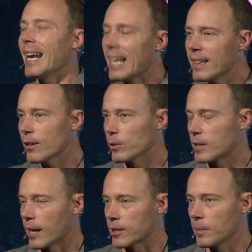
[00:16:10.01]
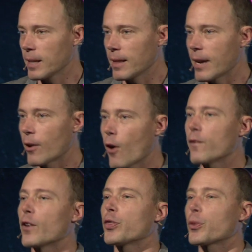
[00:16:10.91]
In the Old Testament, there are
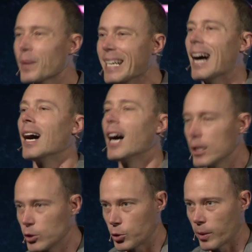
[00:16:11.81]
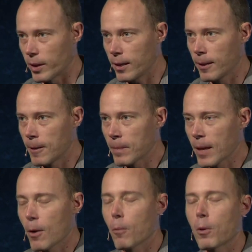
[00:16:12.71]
over 300
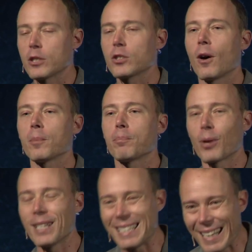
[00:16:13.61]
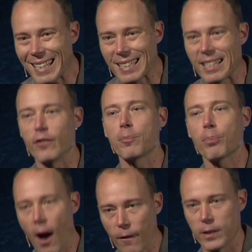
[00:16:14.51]
what is called predictive
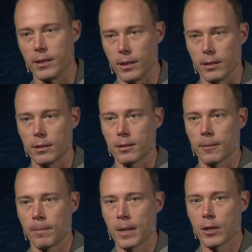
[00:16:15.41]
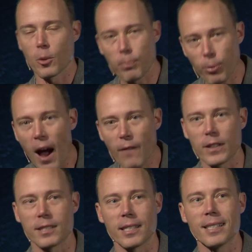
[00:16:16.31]
prophecies. So
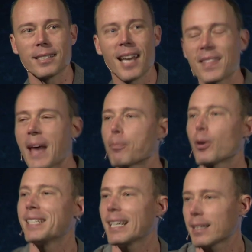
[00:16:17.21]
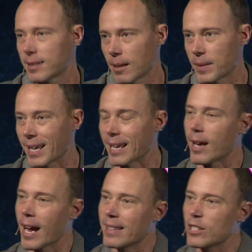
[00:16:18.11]
prophecies that predict something.
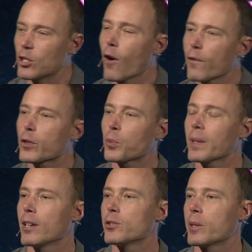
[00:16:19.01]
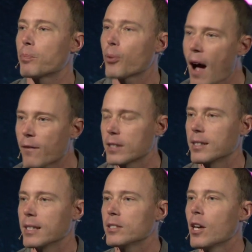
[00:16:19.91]
And these over 300
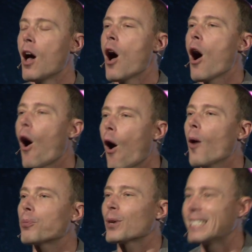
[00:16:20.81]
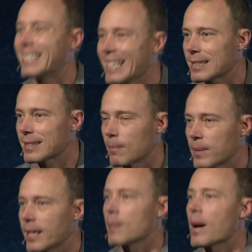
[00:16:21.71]
prophecies all predict
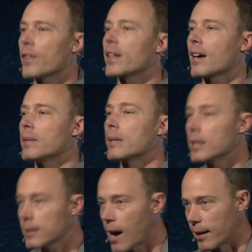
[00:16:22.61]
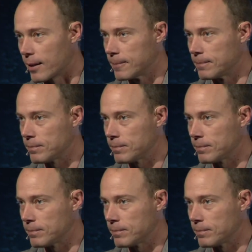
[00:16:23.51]
something about the coming Messiah.